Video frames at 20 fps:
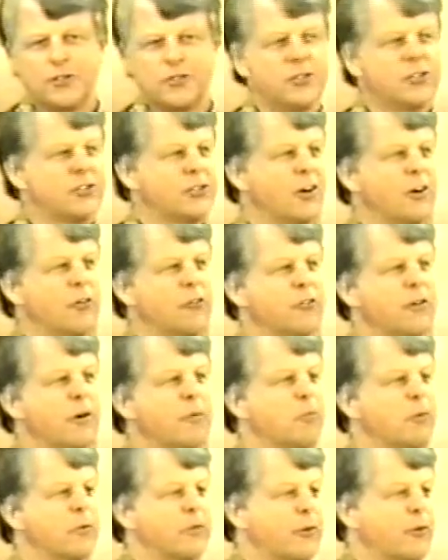shows up
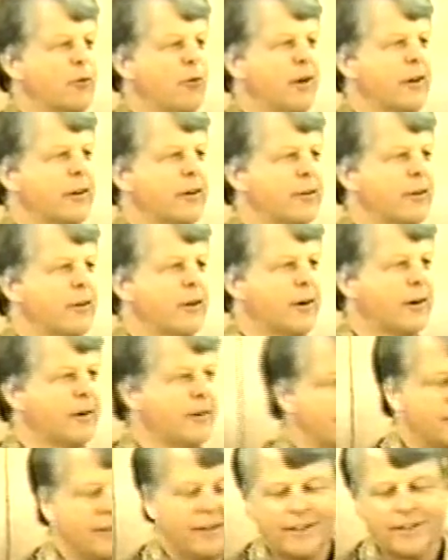with the credit card,
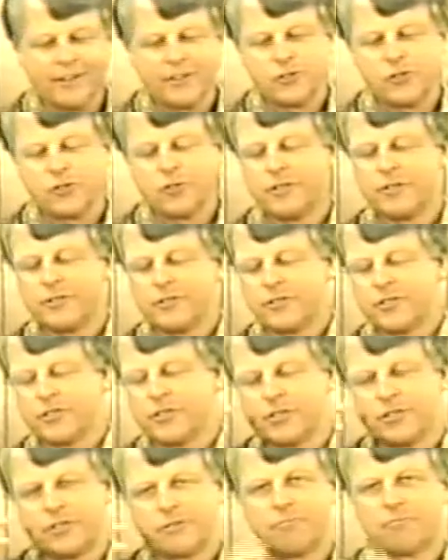and Judah is just
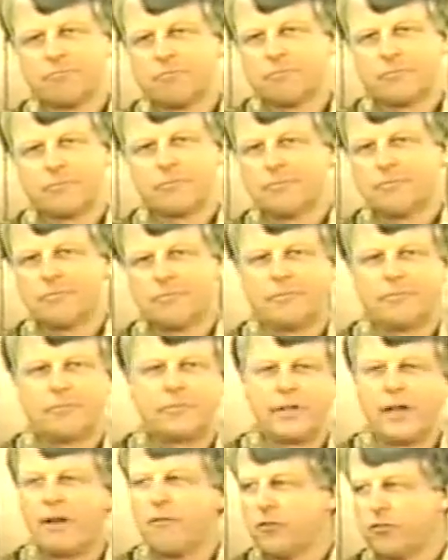
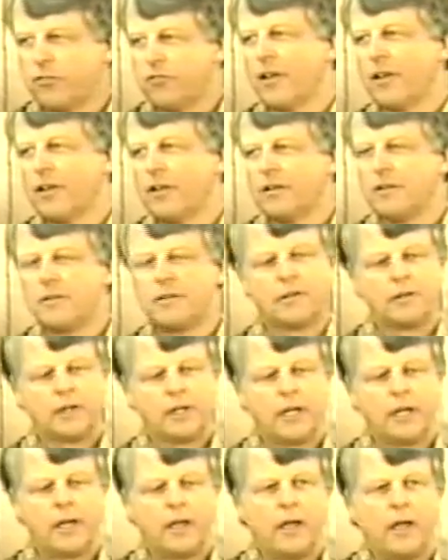devastated.
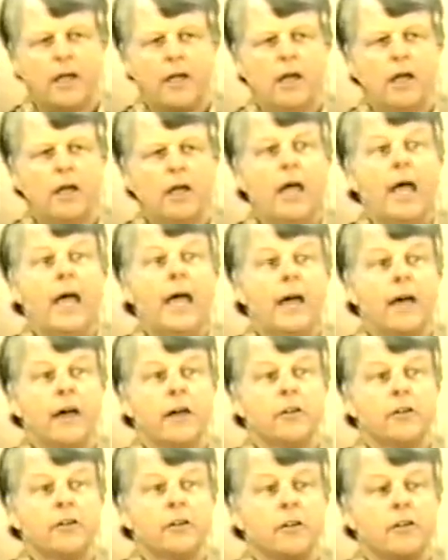
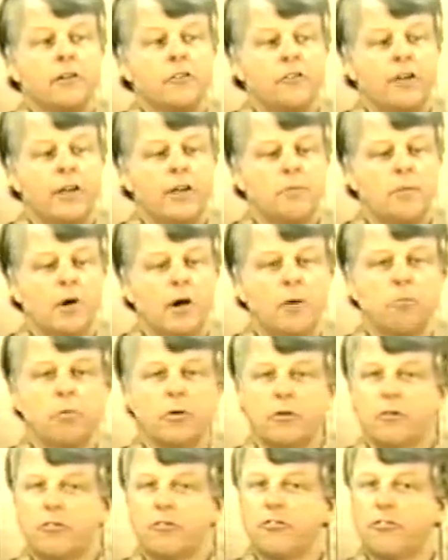And Tamar
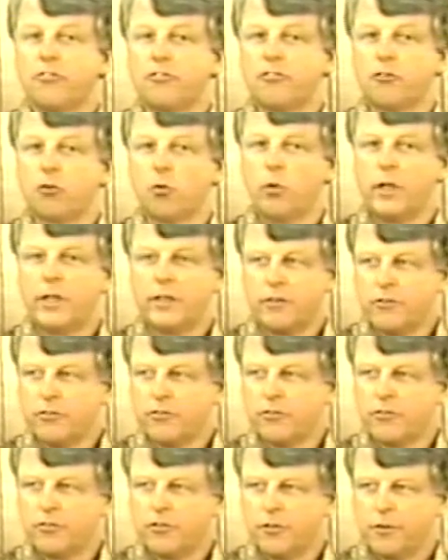produces
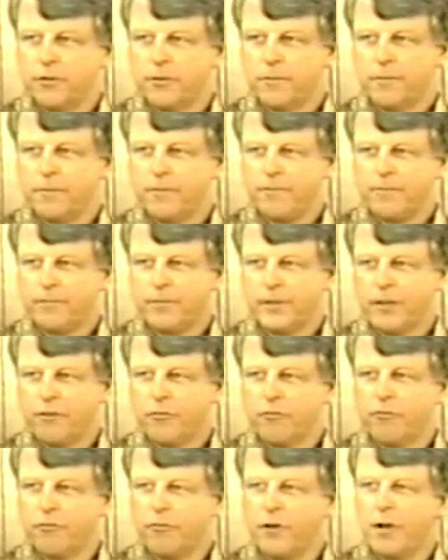twins
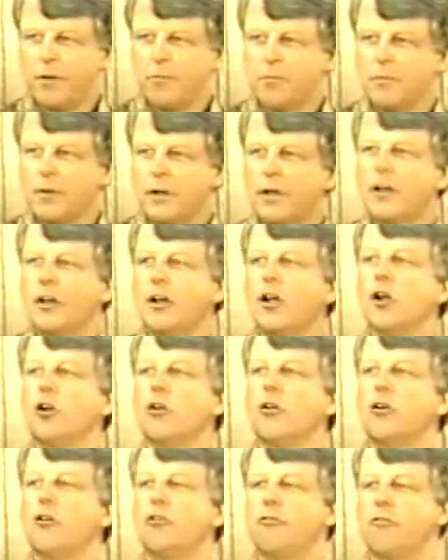from her
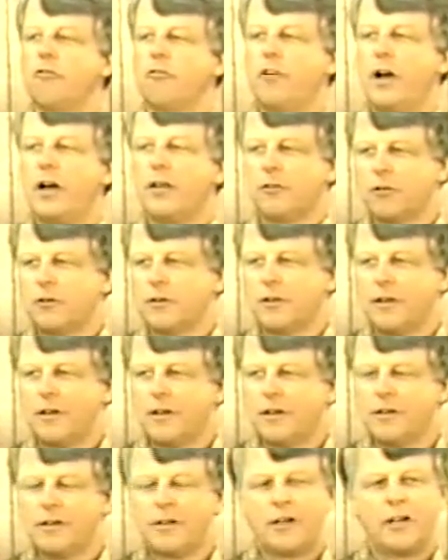own
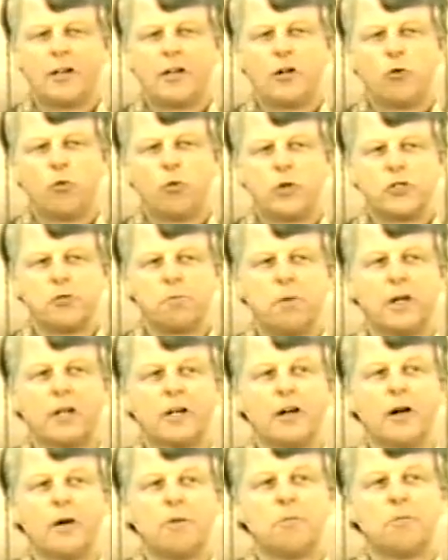father-in-law, which
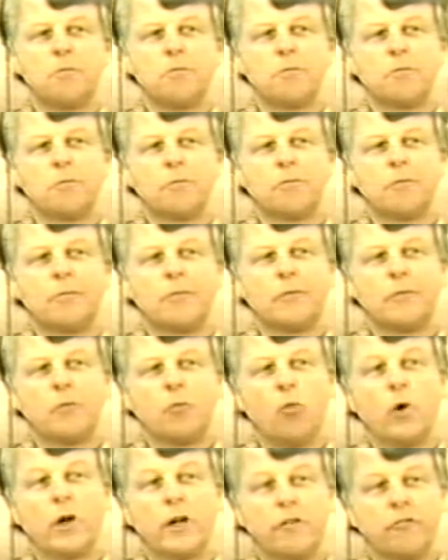become,
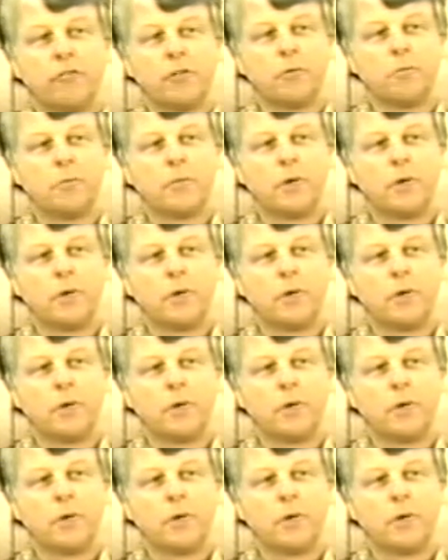one of them,